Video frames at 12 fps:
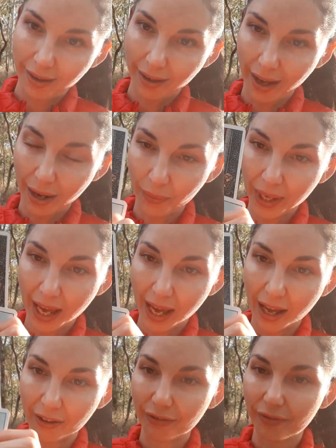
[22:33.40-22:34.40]
And we
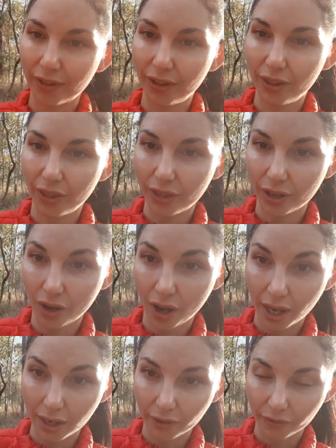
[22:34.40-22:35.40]
have the
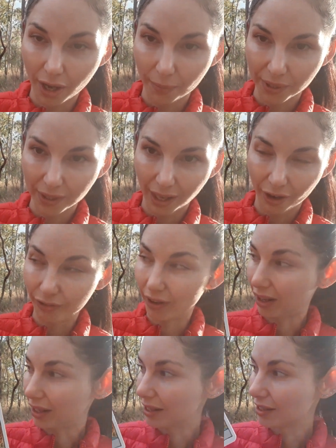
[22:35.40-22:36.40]
Knight of Cups
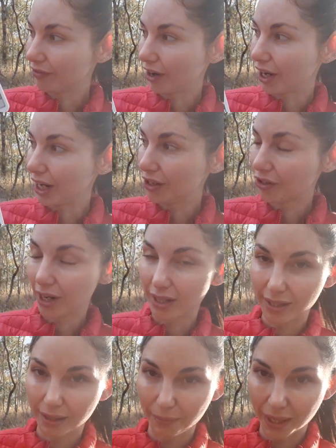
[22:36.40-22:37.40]
clarifying. This is very
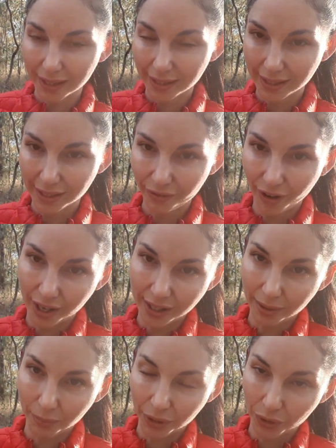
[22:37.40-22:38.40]
interesting because this is very
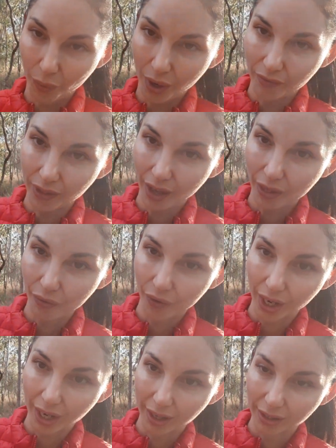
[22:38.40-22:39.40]
similar to one of the other
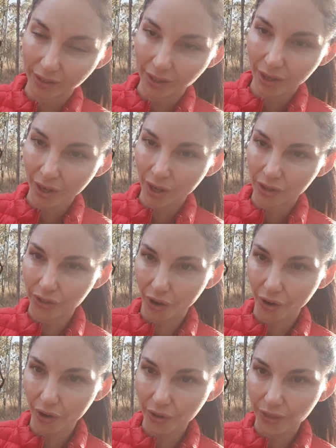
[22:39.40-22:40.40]
readings.
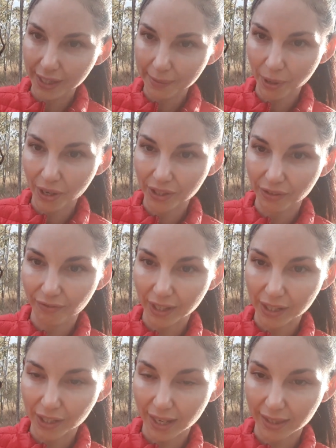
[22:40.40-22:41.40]
So this person
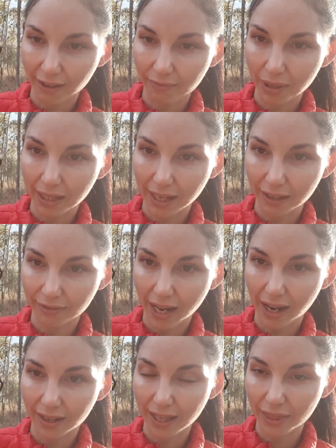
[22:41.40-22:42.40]
feels like they've been left
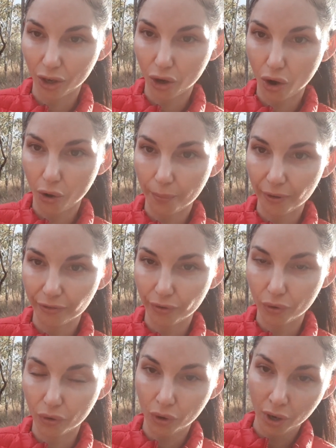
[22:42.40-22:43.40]
out in the cold
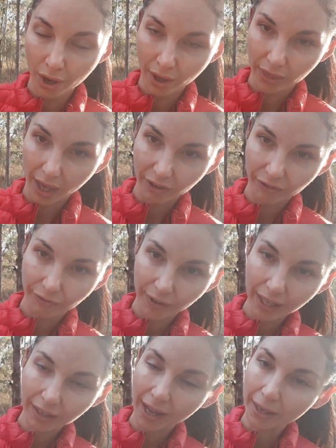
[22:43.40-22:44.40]
before. They
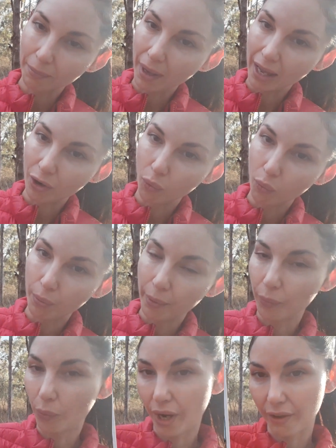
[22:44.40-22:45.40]
feel like, man or
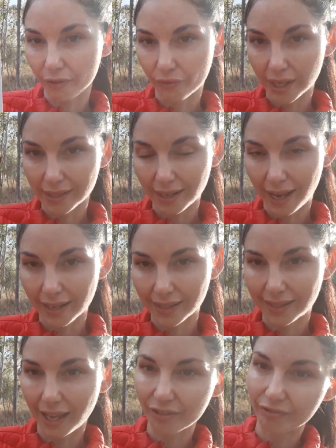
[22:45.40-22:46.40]
woman, whatever
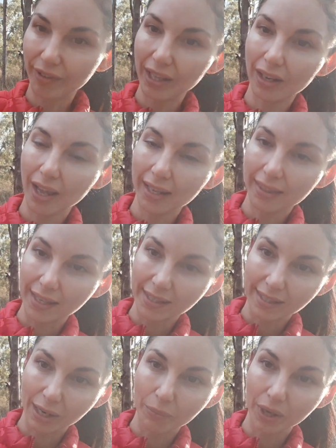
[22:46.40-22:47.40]
resonates, they feel like there's
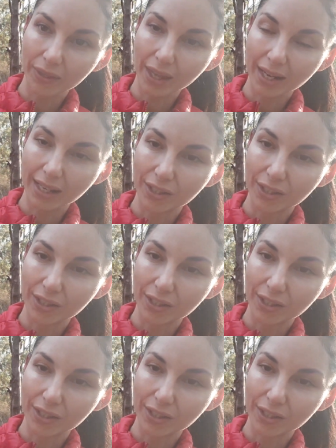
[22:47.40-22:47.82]
someone that